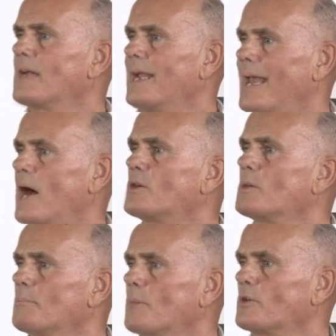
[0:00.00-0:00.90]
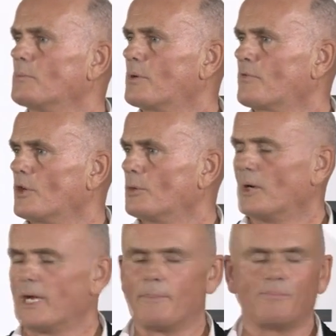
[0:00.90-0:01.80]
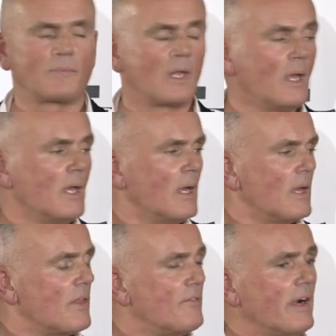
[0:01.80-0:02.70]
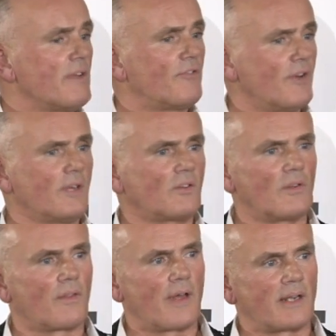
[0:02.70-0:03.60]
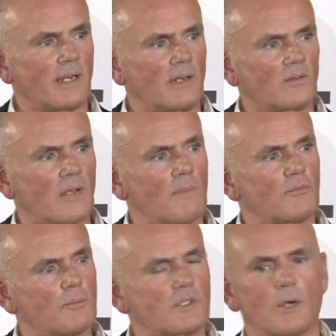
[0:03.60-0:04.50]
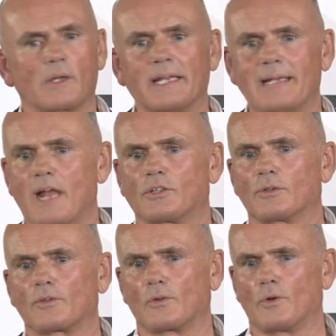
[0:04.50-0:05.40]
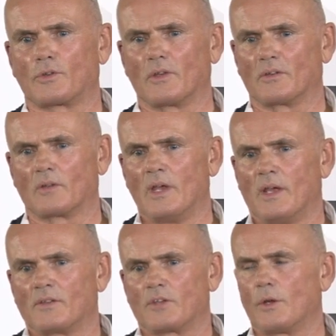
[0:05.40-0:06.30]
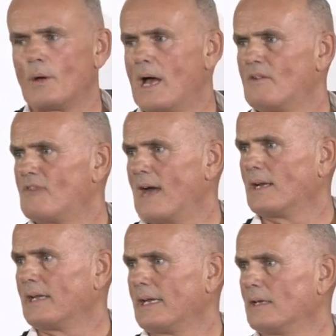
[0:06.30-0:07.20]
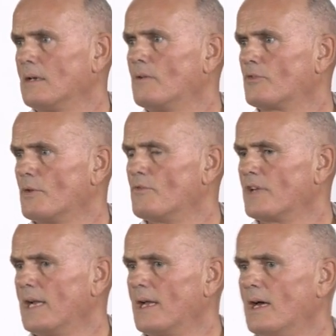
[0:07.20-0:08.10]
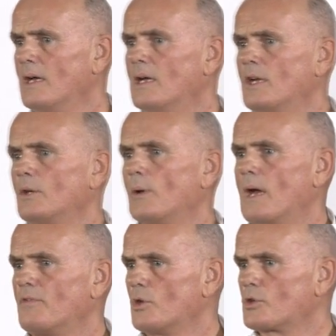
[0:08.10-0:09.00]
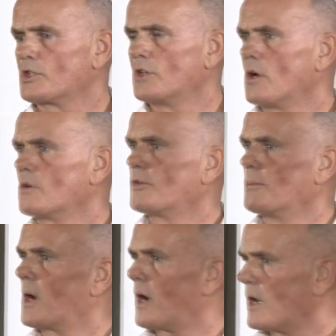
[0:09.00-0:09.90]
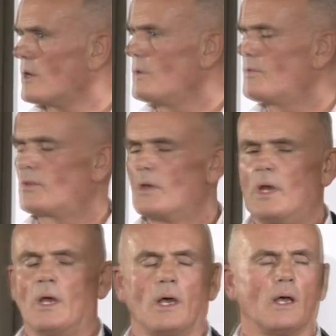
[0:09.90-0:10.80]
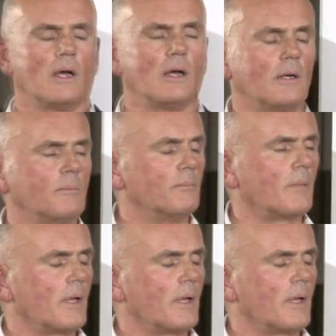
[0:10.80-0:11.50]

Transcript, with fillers: allowed modern perfumery. The very first synthetics come from totally natural sources. So you have vanillin from vanilla, you have eugenol from cloves, um,